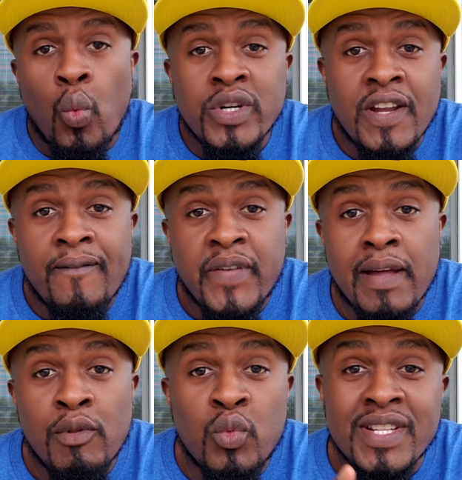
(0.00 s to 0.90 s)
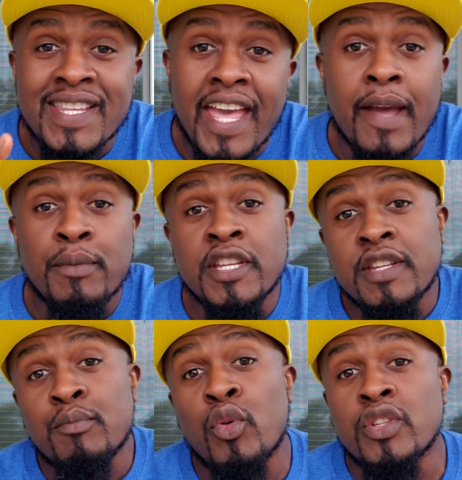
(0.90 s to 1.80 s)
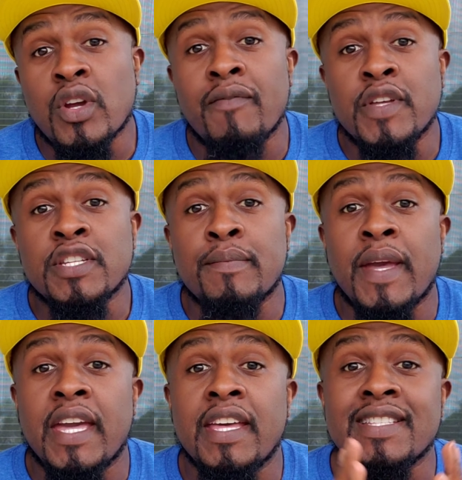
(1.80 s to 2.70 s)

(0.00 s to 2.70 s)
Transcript: What up, family? What's happening? It's your boy Trapvision, man,